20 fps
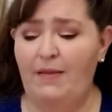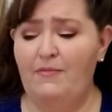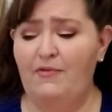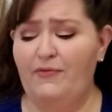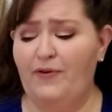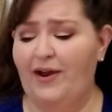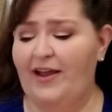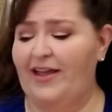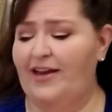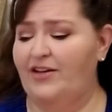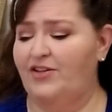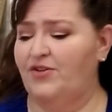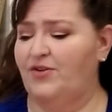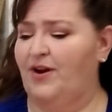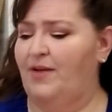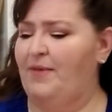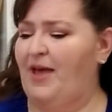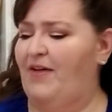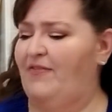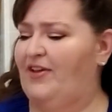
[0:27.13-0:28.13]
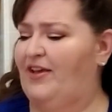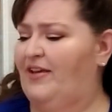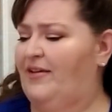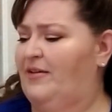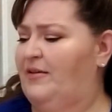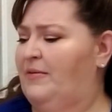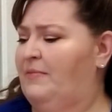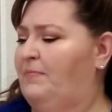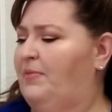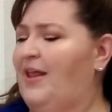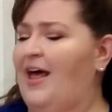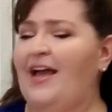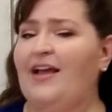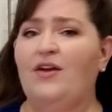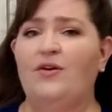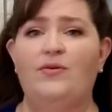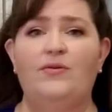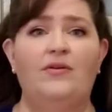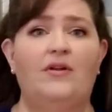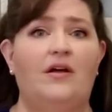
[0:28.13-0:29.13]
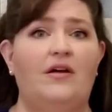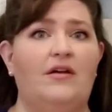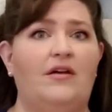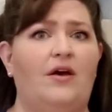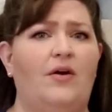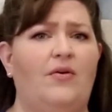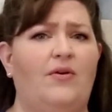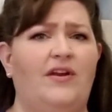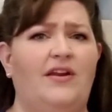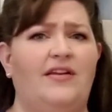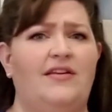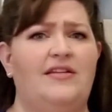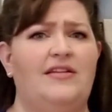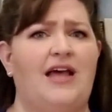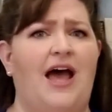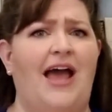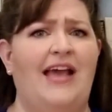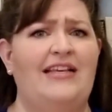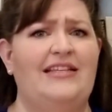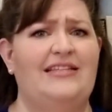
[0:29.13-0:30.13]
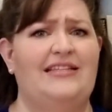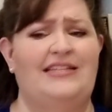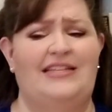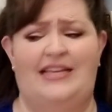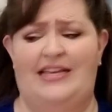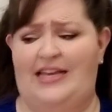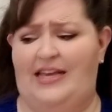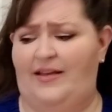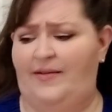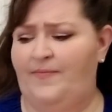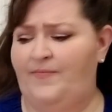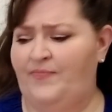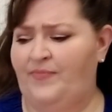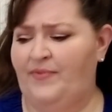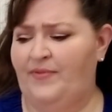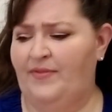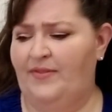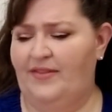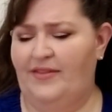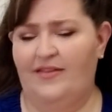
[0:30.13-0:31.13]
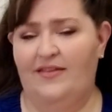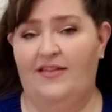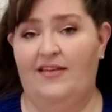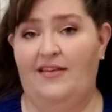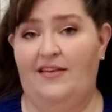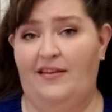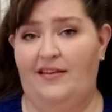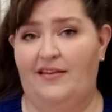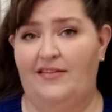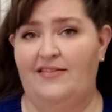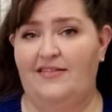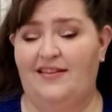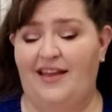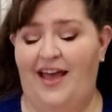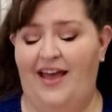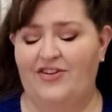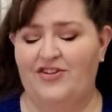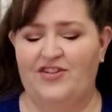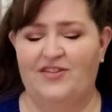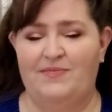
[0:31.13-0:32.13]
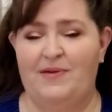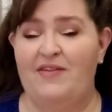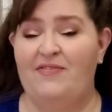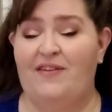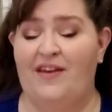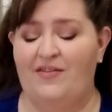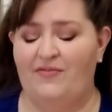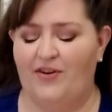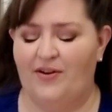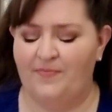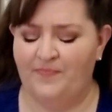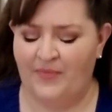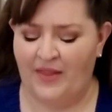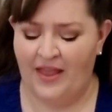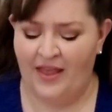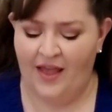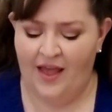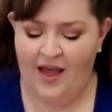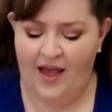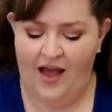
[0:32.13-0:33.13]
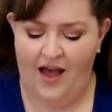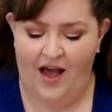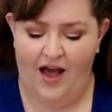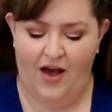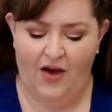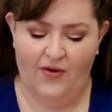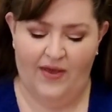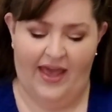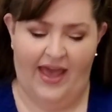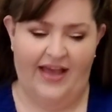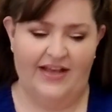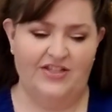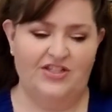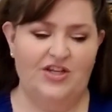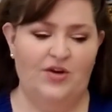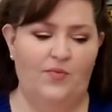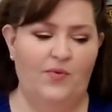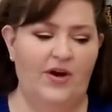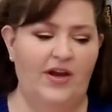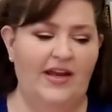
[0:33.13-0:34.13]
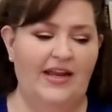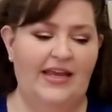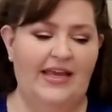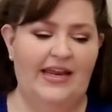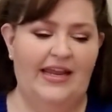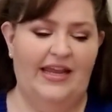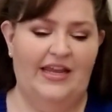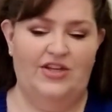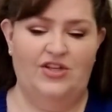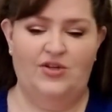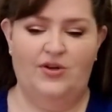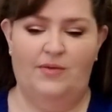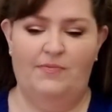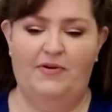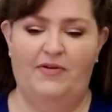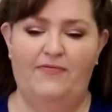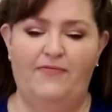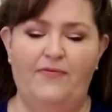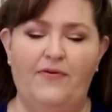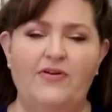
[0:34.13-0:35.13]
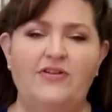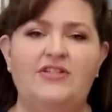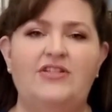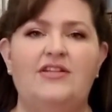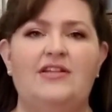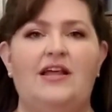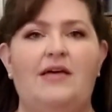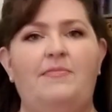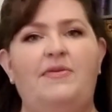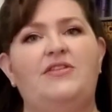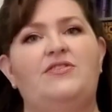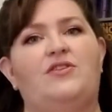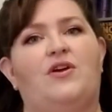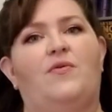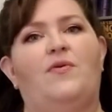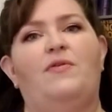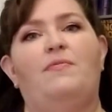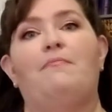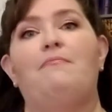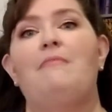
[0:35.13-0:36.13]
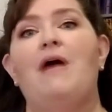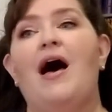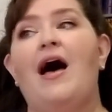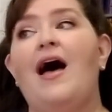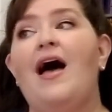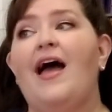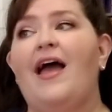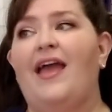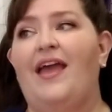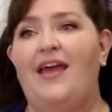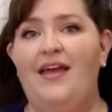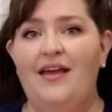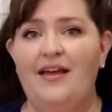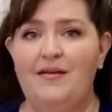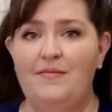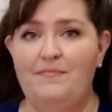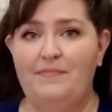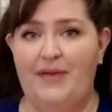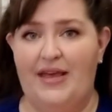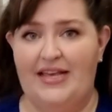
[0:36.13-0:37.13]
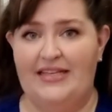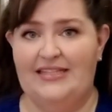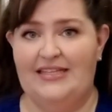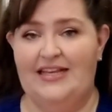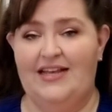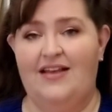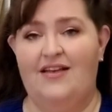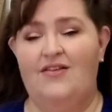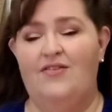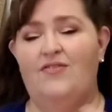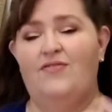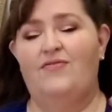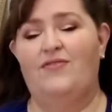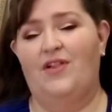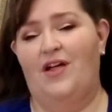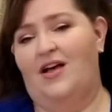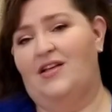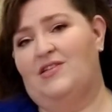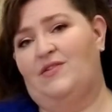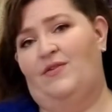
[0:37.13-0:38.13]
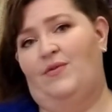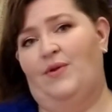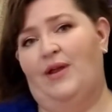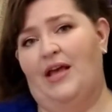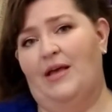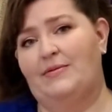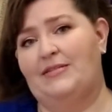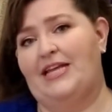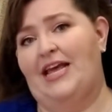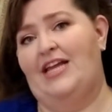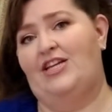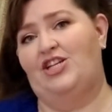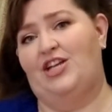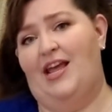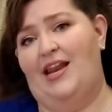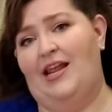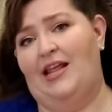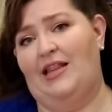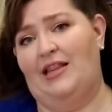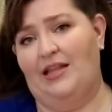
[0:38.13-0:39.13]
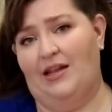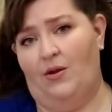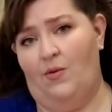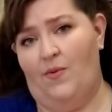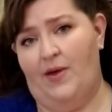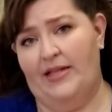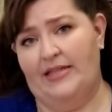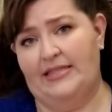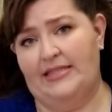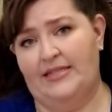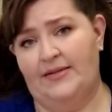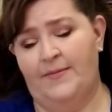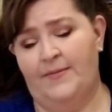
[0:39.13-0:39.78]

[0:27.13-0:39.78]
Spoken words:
Before I get into it, I'm having black oolong coconut iced tea. Yeah, stash, it's my favorite. Okay, so we're going to get into it, but first let me start with my basic philosophy when it comes to educating little ones.